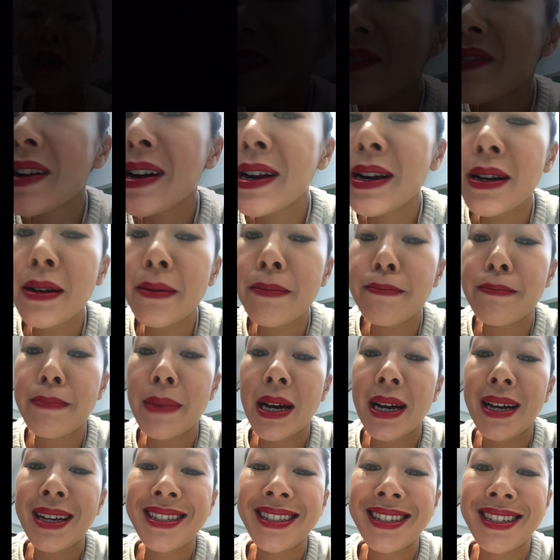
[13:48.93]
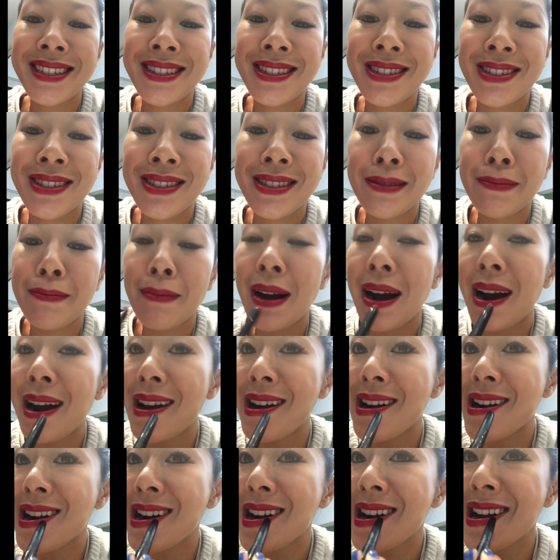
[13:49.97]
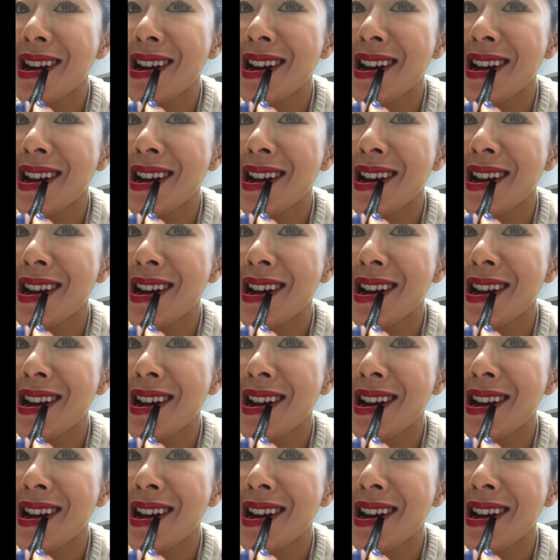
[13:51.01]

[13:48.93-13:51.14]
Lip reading: I find it best is to smile.